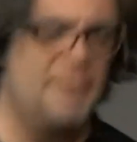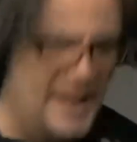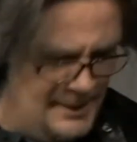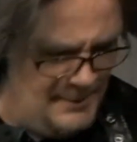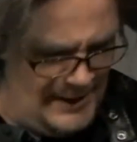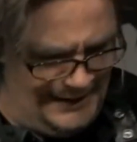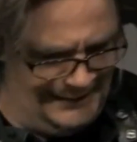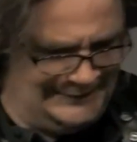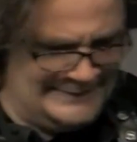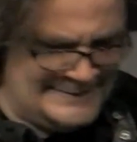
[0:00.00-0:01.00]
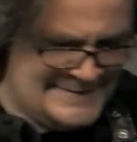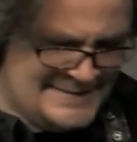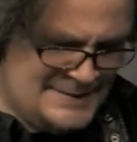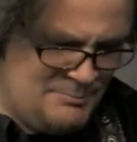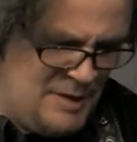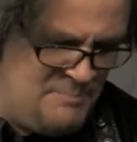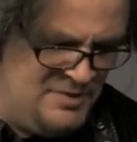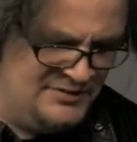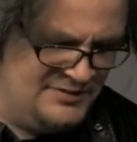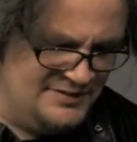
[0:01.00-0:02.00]
ma'am, my
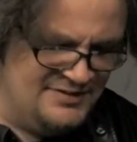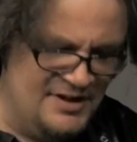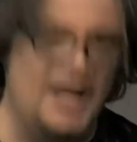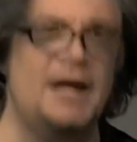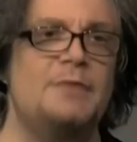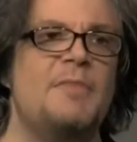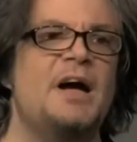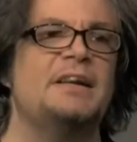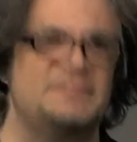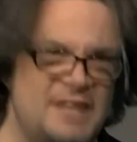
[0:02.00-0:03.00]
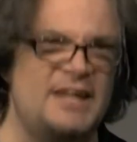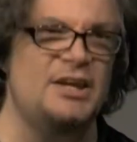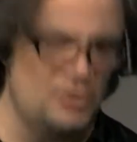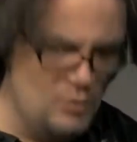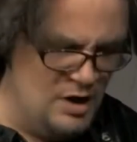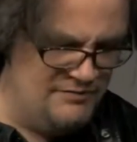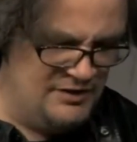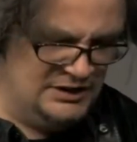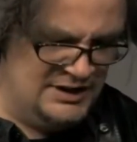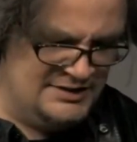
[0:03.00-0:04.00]
business tonight, my taking you
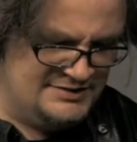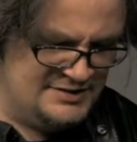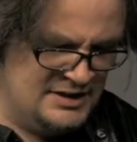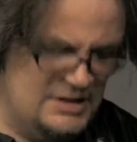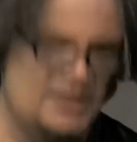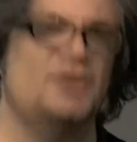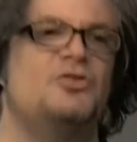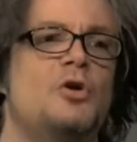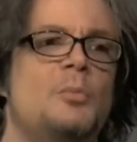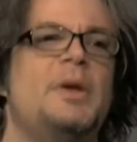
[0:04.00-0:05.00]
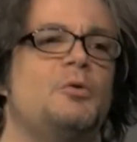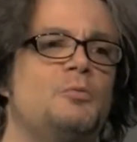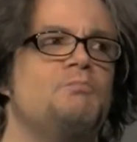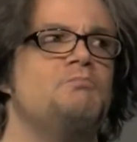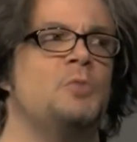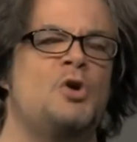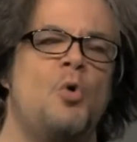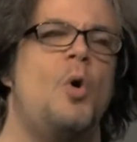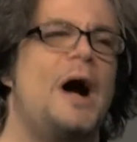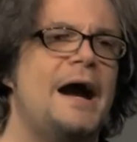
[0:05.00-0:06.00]
off the list, is going to
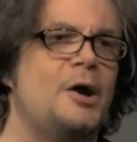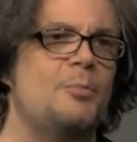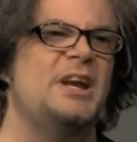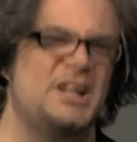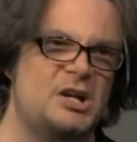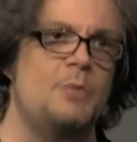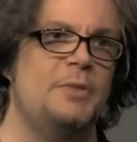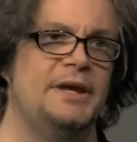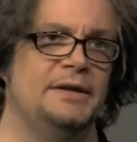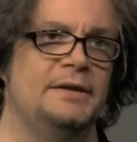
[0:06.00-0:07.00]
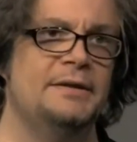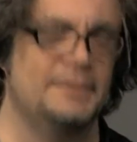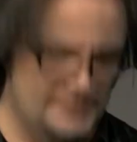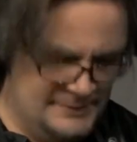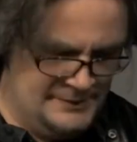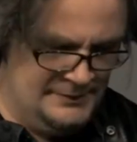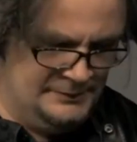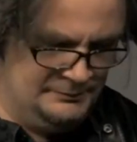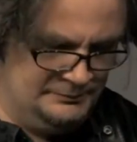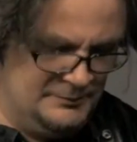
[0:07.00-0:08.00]
require me to come in.
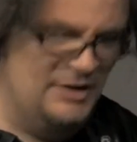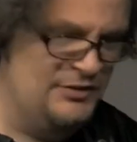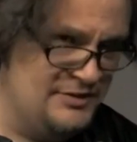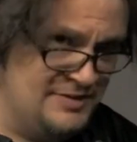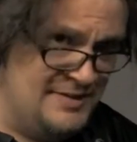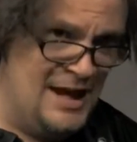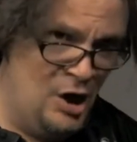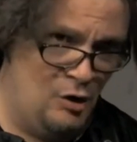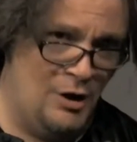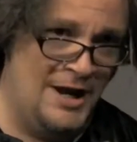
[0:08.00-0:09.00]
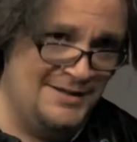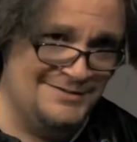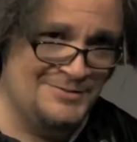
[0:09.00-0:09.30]
Is that all right?